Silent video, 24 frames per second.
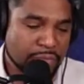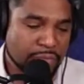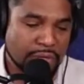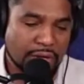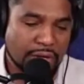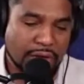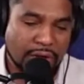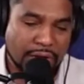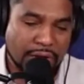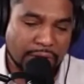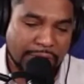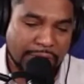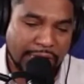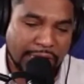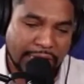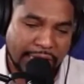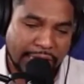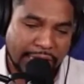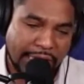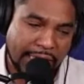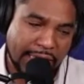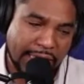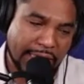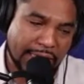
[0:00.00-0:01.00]

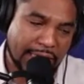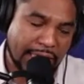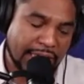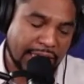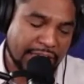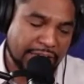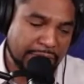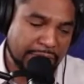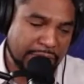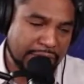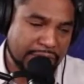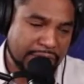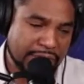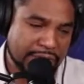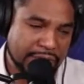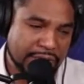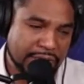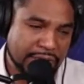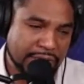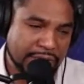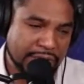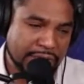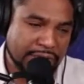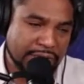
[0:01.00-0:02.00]
It gave me
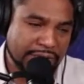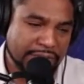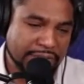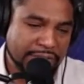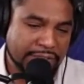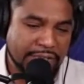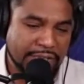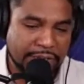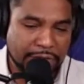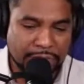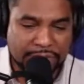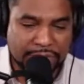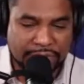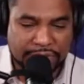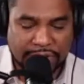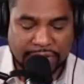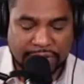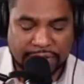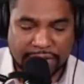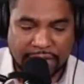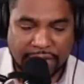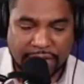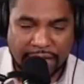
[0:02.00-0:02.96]
the skill sets